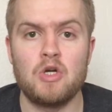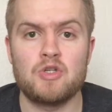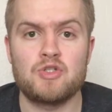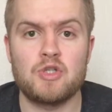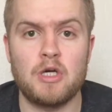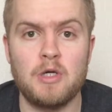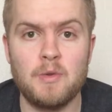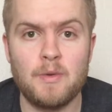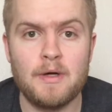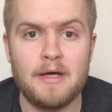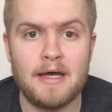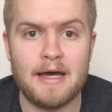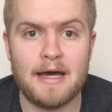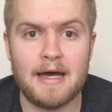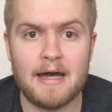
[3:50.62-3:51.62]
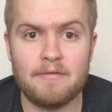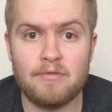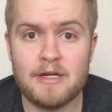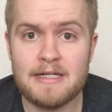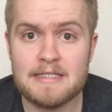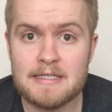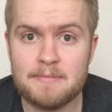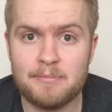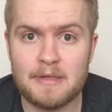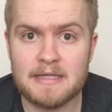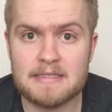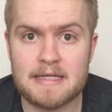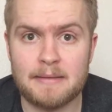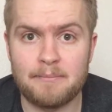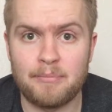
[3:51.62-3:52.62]
So a really simple
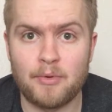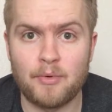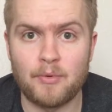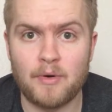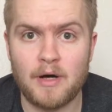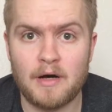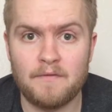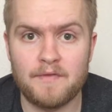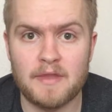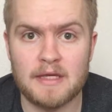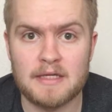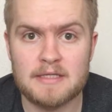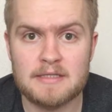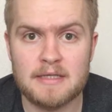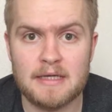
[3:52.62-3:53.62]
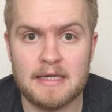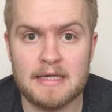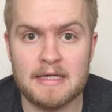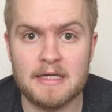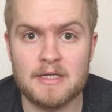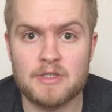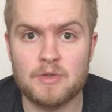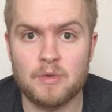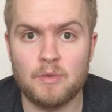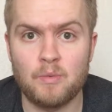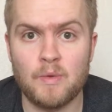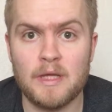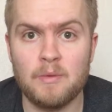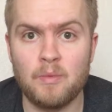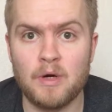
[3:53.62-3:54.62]
example of this is
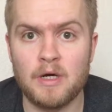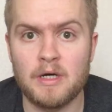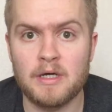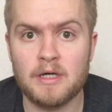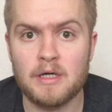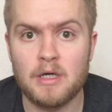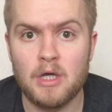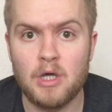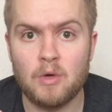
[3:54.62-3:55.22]
we work